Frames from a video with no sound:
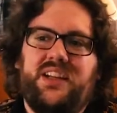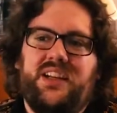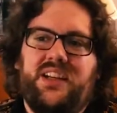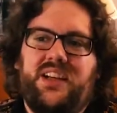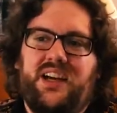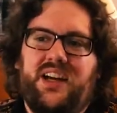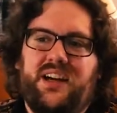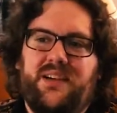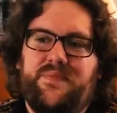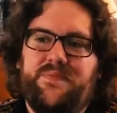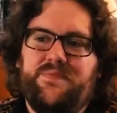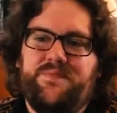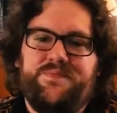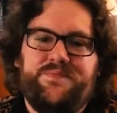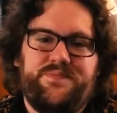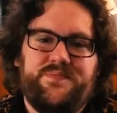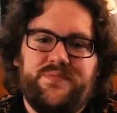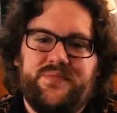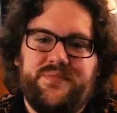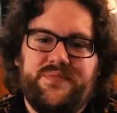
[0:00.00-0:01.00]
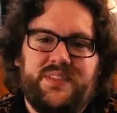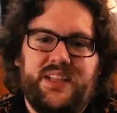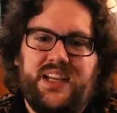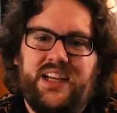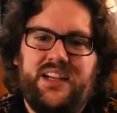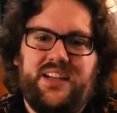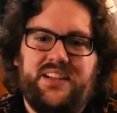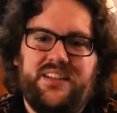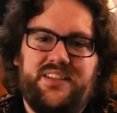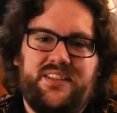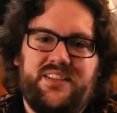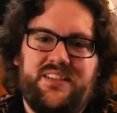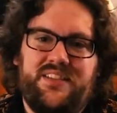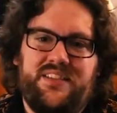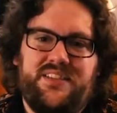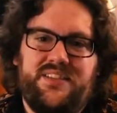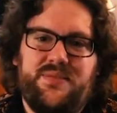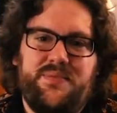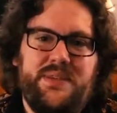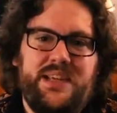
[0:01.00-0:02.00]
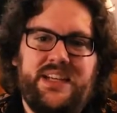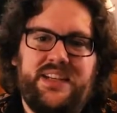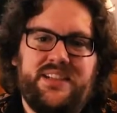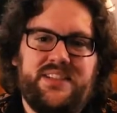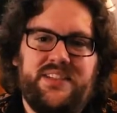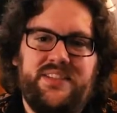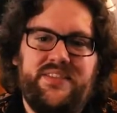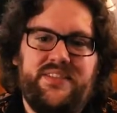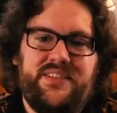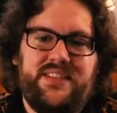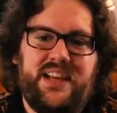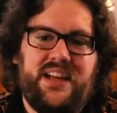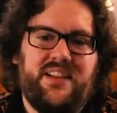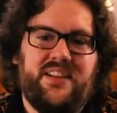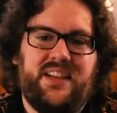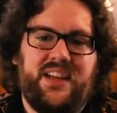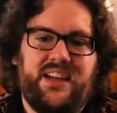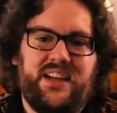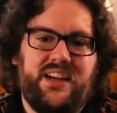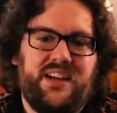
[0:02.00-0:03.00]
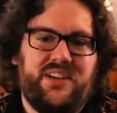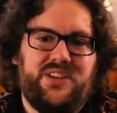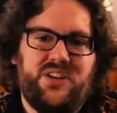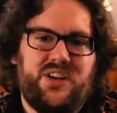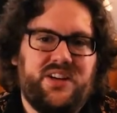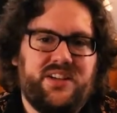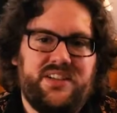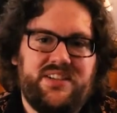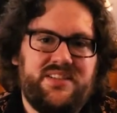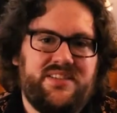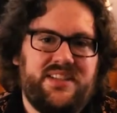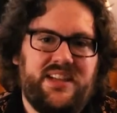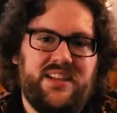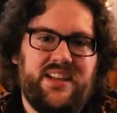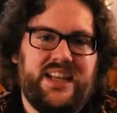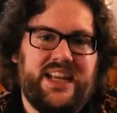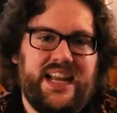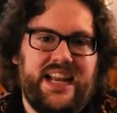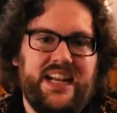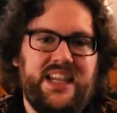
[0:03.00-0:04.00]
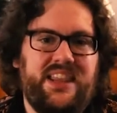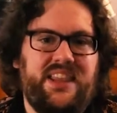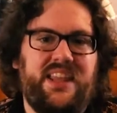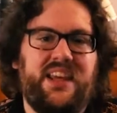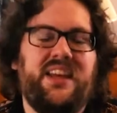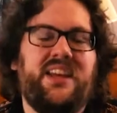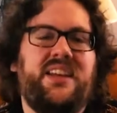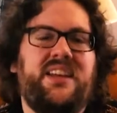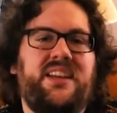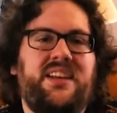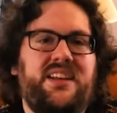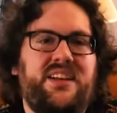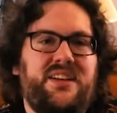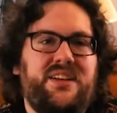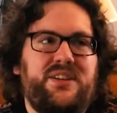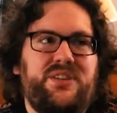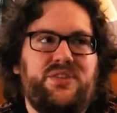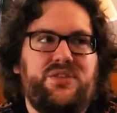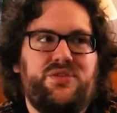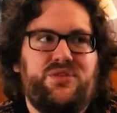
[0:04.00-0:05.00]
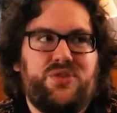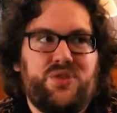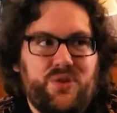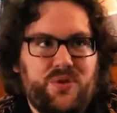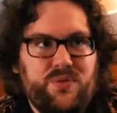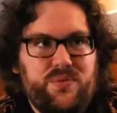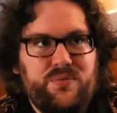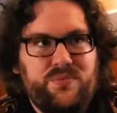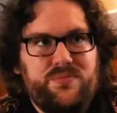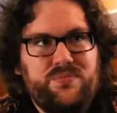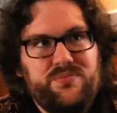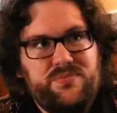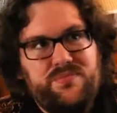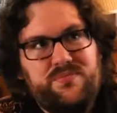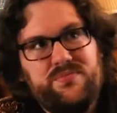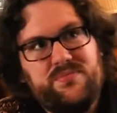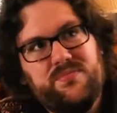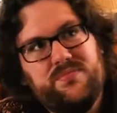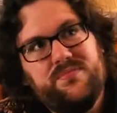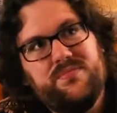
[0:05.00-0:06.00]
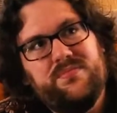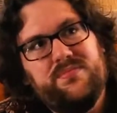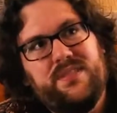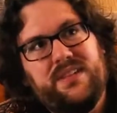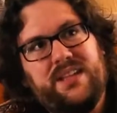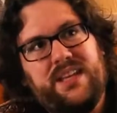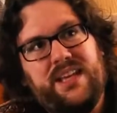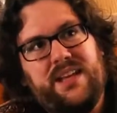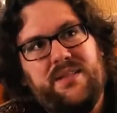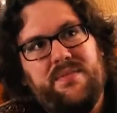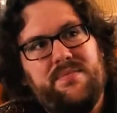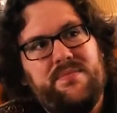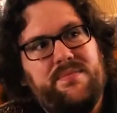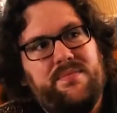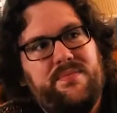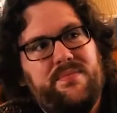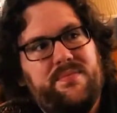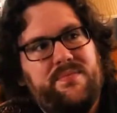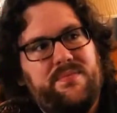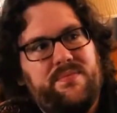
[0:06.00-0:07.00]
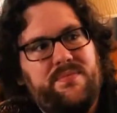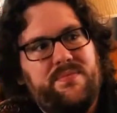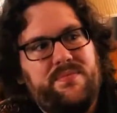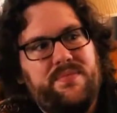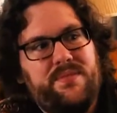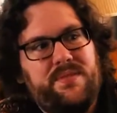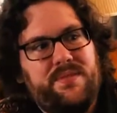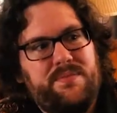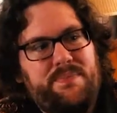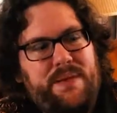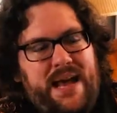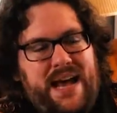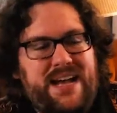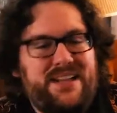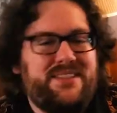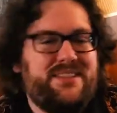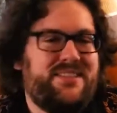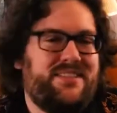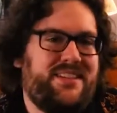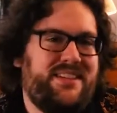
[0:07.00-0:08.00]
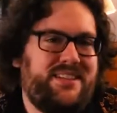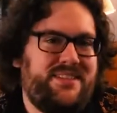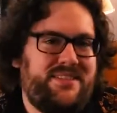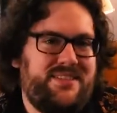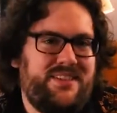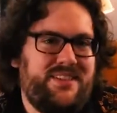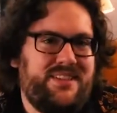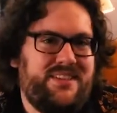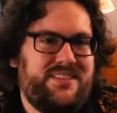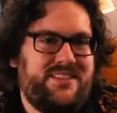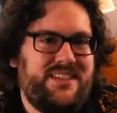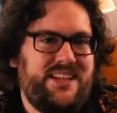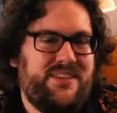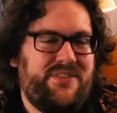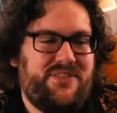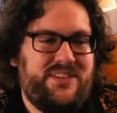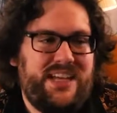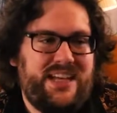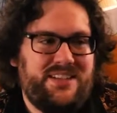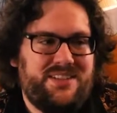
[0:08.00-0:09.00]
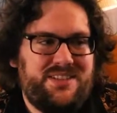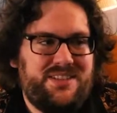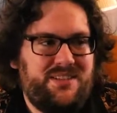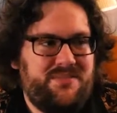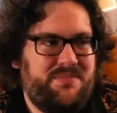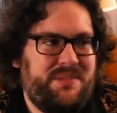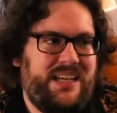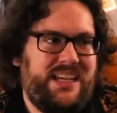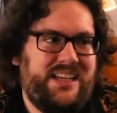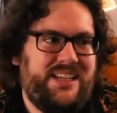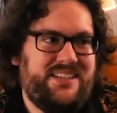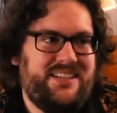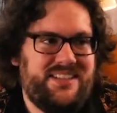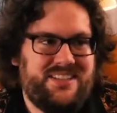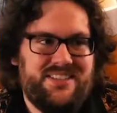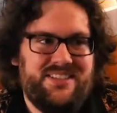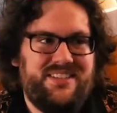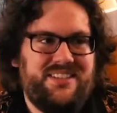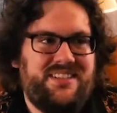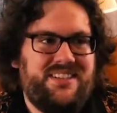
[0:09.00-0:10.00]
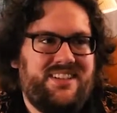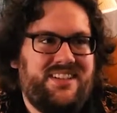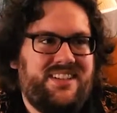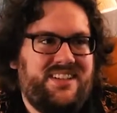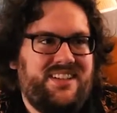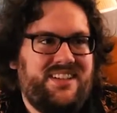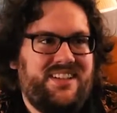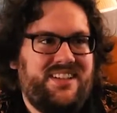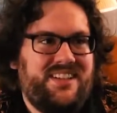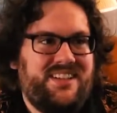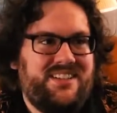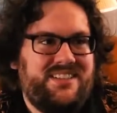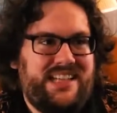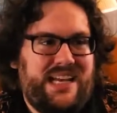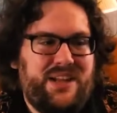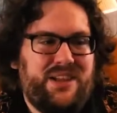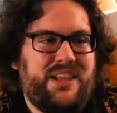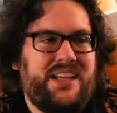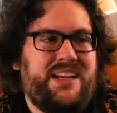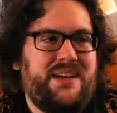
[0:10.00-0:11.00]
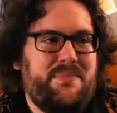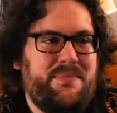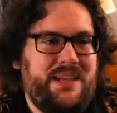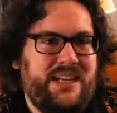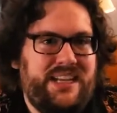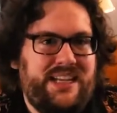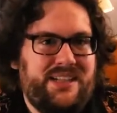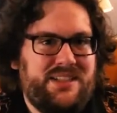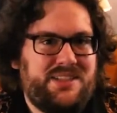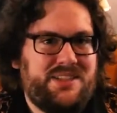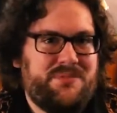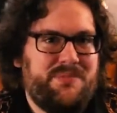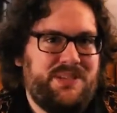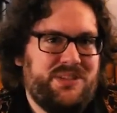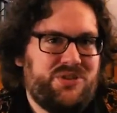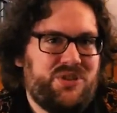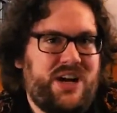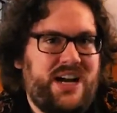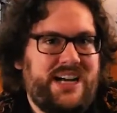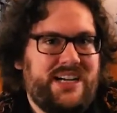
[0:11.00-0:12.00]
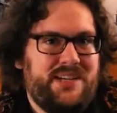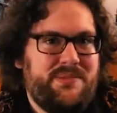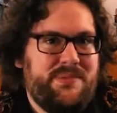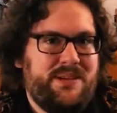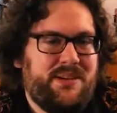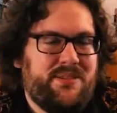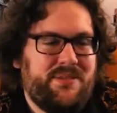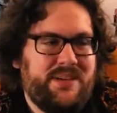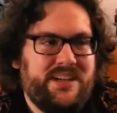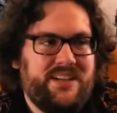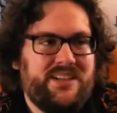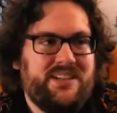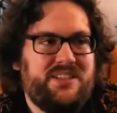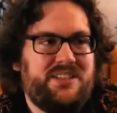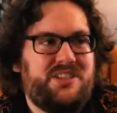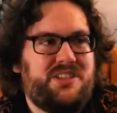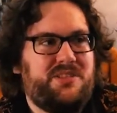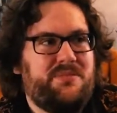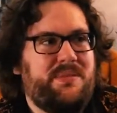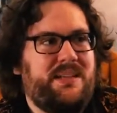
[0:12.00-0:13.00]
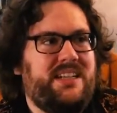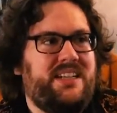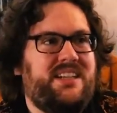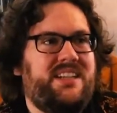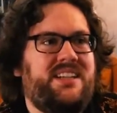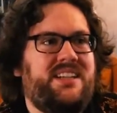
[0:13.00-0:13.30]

And to me, it doesn't even sound like a guitar. It doesn't sound like anything. So it passes the sniff test to me. It doesn't sound like a MIDI instrument trying to be a real instrument.